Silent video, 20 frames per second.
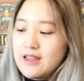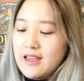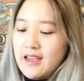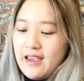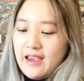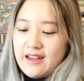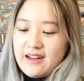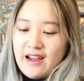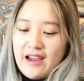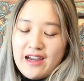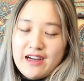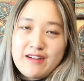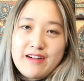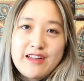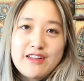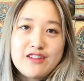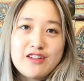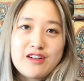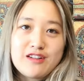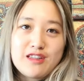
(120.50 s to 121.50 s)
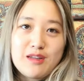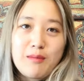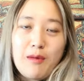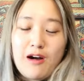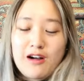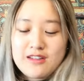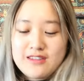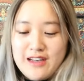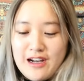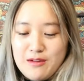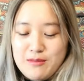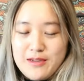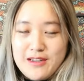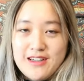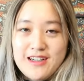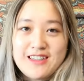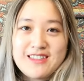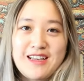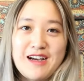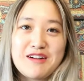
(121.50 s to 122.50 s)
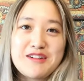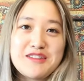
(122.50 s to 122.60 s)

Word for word: And I already took the box out because I